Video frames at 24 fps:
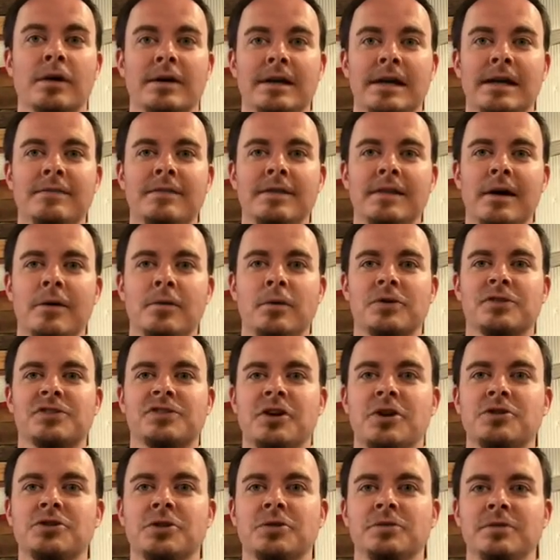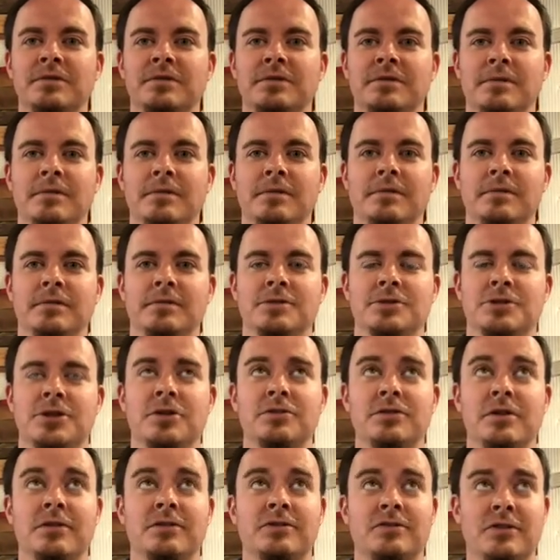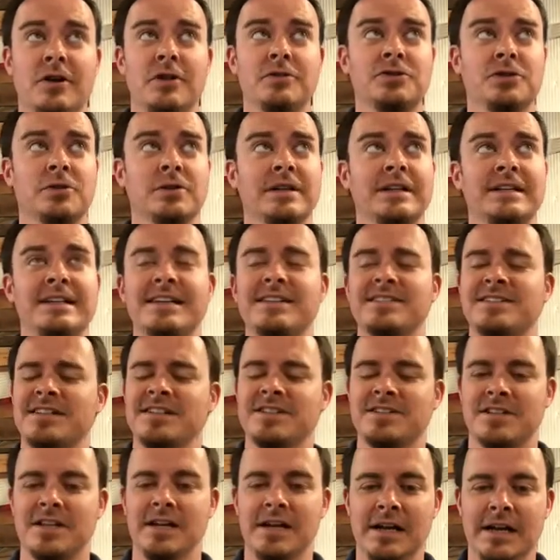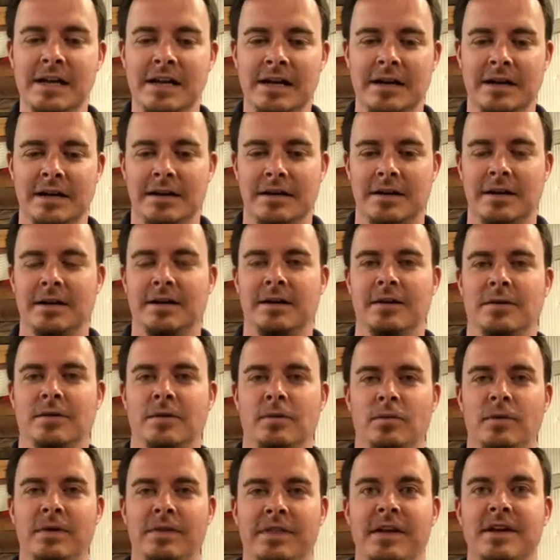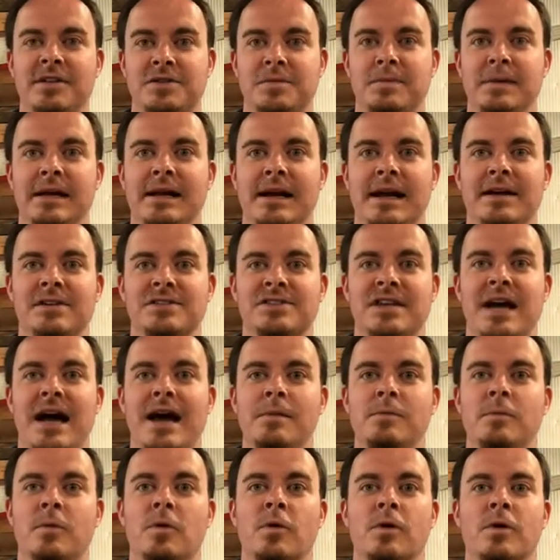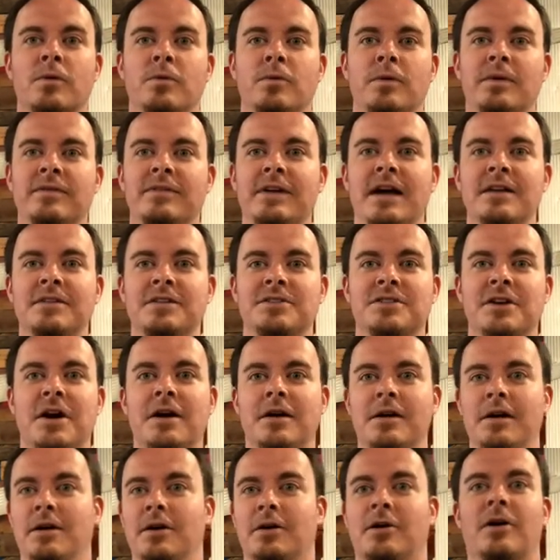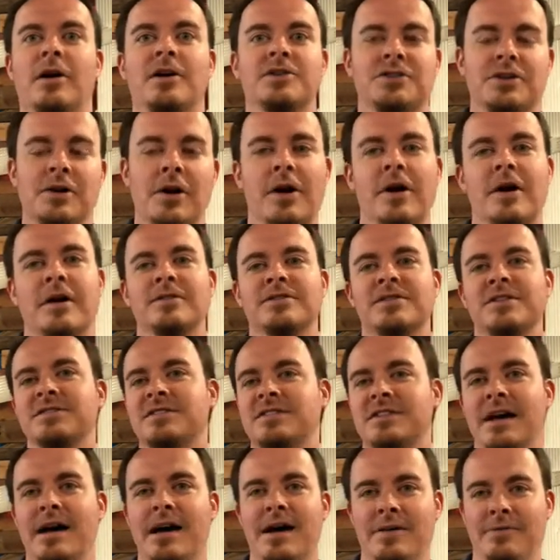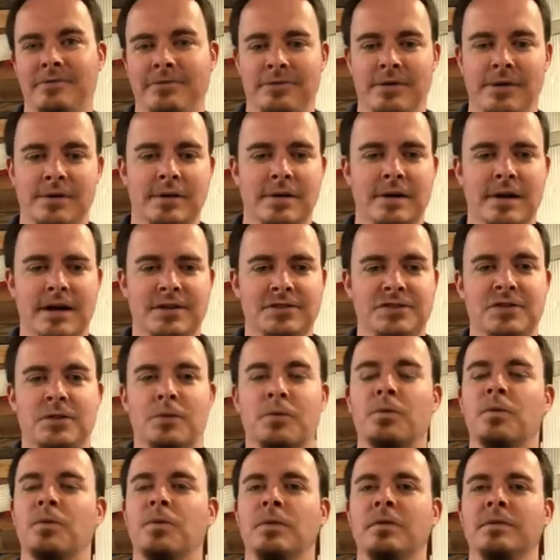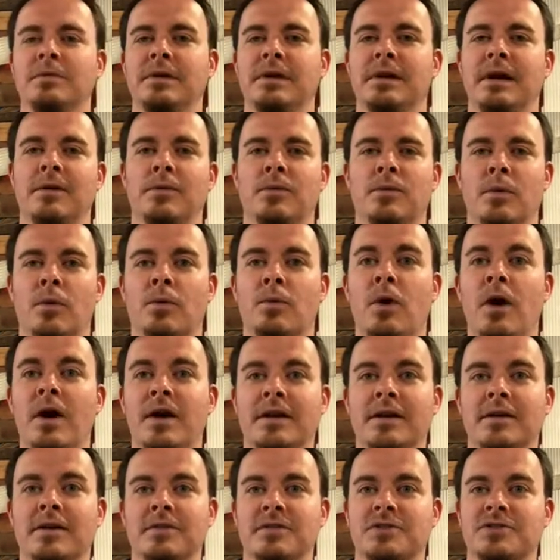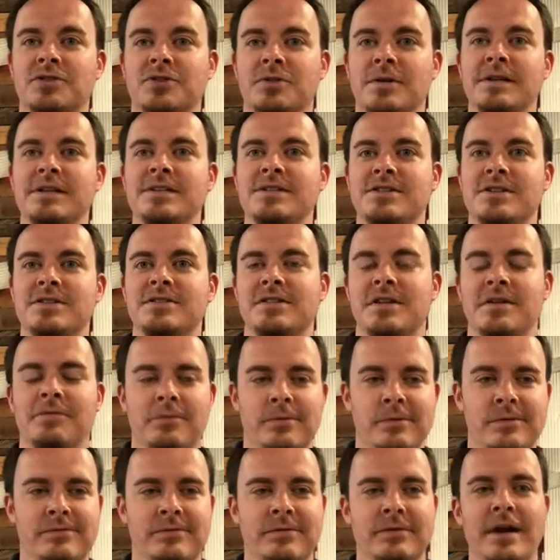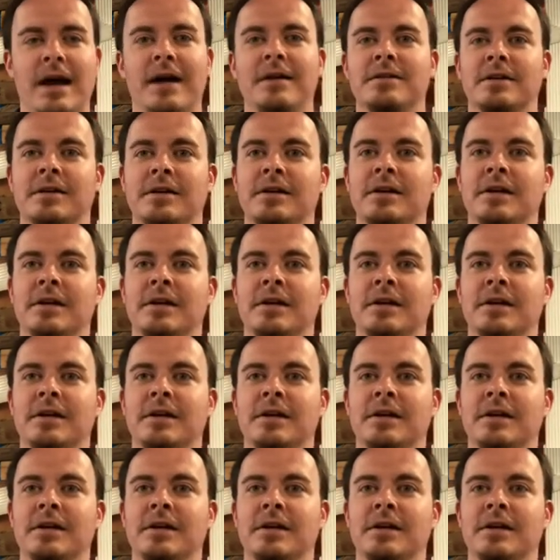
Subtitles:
Even though we're socially distanced, with us being outside more, we've gotten to talk across yards and stuff, and as we're walking on the streets and stuff, we've gotten